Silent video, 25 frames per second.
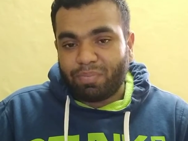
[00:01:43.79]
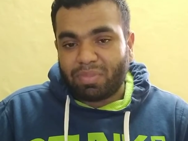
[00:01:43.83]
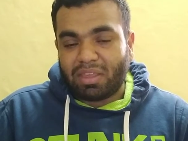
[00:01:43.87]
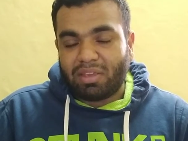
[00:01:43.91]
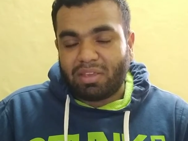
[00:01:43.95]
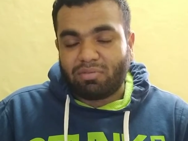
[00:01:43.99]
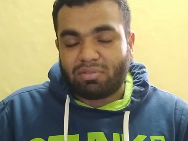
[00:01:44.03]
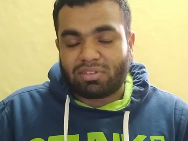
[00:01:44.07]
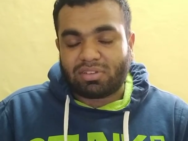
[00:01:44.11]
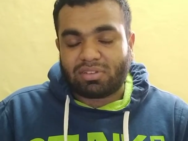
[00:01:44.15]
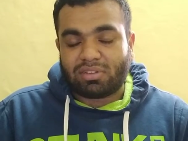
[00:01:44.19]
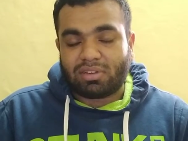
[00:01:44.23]
He
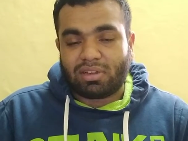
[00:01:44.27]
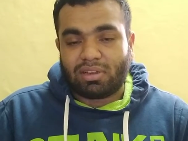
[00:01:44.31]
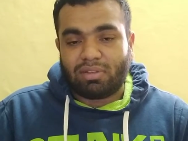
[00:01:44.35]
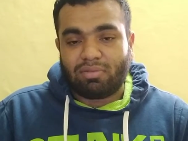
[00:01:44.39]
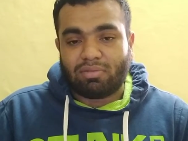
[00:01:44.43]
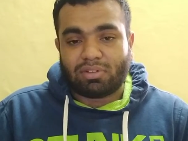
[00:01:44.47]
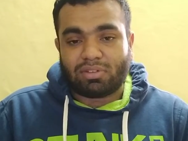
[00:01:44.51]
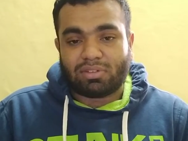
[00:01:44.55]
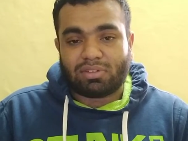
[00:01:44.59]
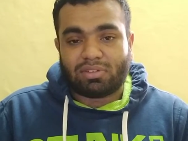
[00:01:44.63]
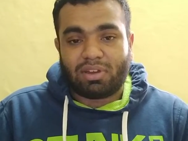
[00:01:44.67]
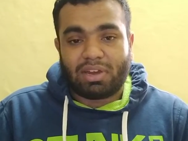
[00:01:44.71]

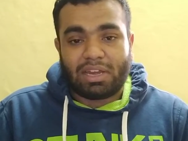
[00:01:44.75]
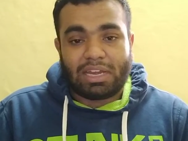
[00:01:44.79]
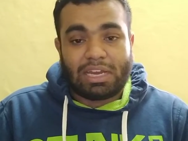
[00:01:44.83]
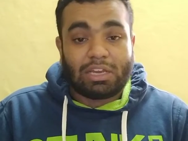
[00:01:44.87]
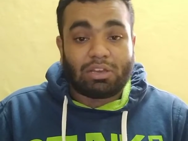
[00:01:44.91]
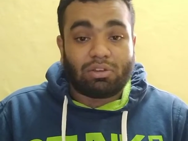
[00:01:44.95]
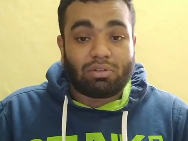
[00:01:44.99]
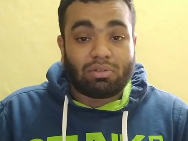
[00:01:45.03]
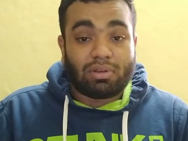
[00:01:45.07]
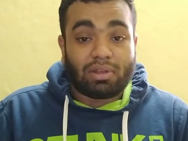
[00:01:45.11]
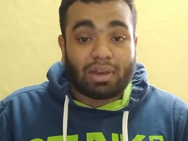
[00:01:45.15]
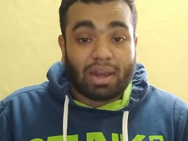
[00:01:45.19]
was ready
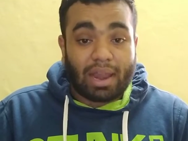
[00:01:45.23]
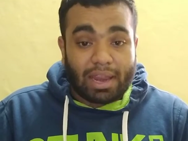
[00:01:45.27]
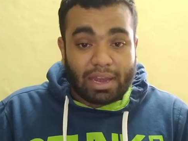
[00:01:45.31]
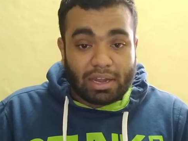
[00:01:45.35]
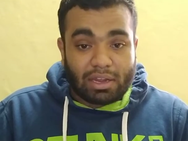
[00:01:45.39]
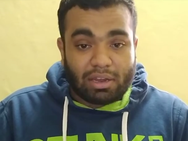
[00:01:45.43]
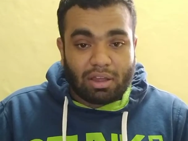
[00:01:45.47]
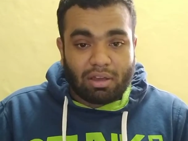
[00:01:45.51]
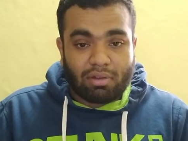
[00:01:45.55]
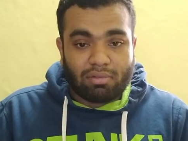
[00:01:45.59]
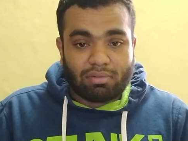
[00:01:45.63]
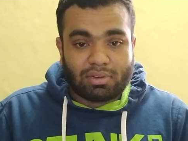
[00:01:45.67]
to
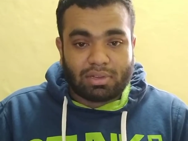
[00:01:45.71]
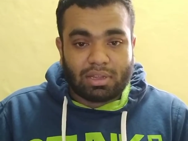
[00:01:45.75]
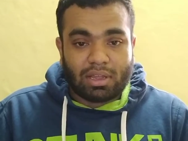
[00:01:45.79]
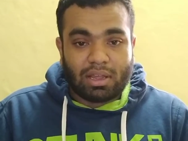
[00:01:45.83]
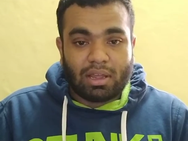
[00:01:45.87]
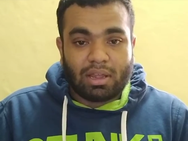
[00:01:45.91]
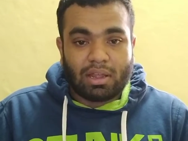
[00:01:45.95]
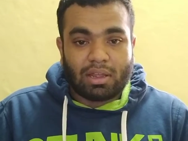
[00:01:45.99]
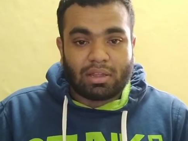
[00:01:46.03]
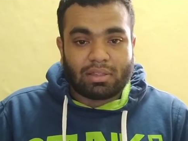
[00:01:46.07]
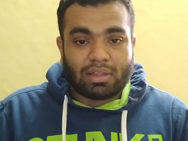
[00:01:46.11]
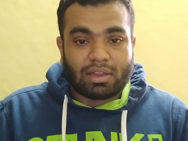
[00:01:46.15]
grind out
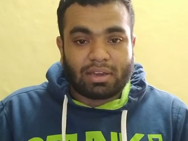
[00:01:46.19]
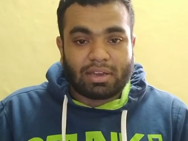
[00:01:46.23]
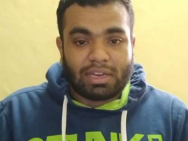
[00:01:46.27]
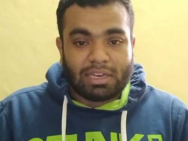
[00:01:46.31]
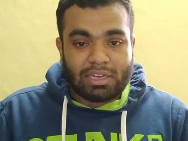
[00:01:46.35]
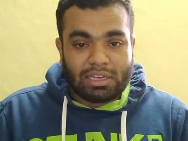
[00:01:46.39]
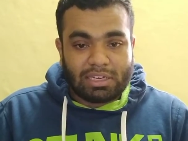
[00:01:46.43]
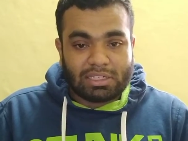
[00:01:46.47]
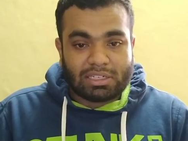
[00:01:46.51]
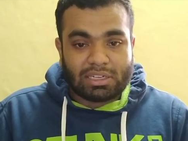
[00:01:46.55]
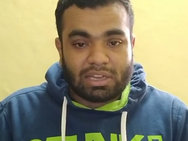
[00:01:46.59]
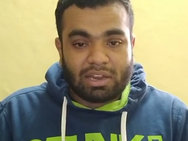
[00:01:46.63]
that
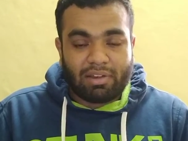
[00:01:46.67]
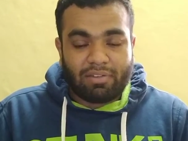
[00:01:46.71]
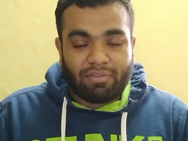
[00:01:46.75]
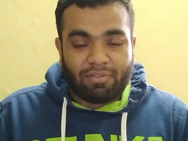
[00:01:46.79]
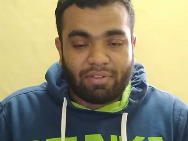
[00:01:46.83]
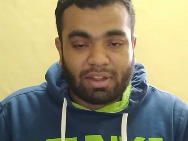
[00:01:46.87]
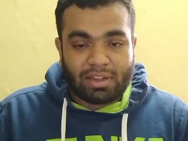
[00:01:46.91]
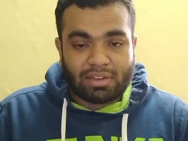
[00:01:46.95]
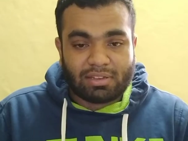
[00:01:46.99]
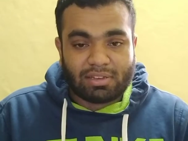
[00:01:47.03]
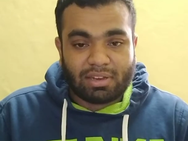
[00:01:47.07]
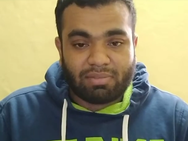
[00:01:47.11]
initial
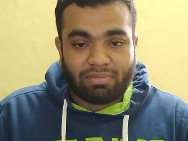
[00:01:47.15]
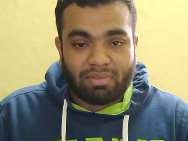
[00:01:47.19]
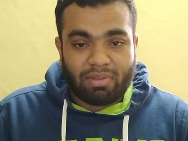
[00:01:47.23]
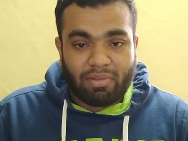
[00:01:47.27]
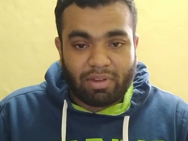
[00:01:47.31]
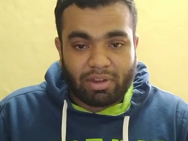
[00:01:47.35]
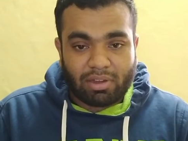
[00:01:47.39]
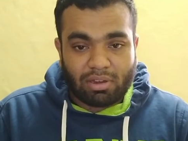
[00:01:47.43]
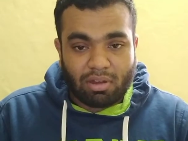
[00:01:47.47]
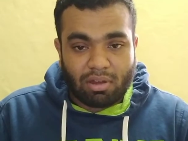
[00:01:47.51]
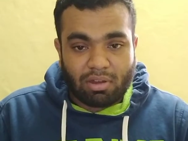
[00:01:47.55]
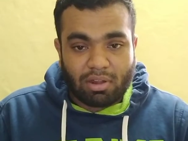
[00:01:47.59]
phase that we
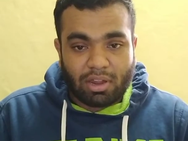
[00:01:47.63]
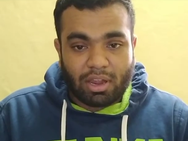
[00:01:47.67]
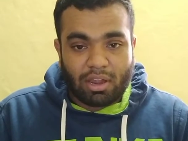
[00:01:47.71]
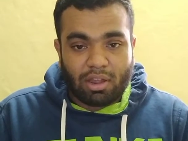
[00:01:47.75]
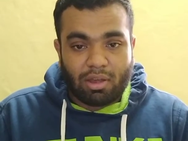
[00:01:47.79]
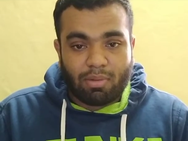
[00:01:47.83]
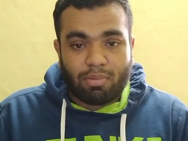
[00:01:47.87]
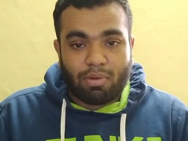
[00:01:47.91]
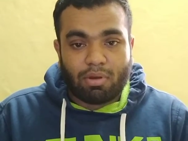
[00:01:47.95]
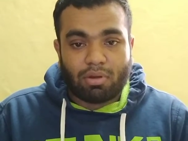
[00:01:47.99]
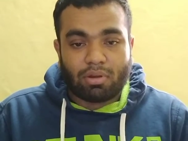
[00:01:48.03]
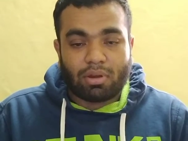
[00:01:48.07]
were talking
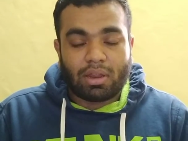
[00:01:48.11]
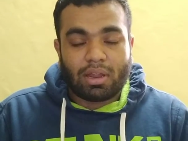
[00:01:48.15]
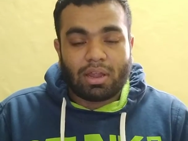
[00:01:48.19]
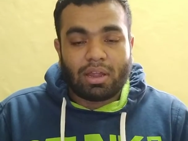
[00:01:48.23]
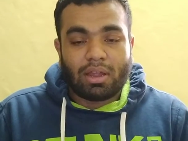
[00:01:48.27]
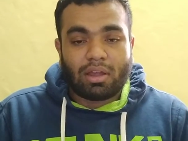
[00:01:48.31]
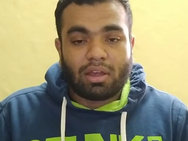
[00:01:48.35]
about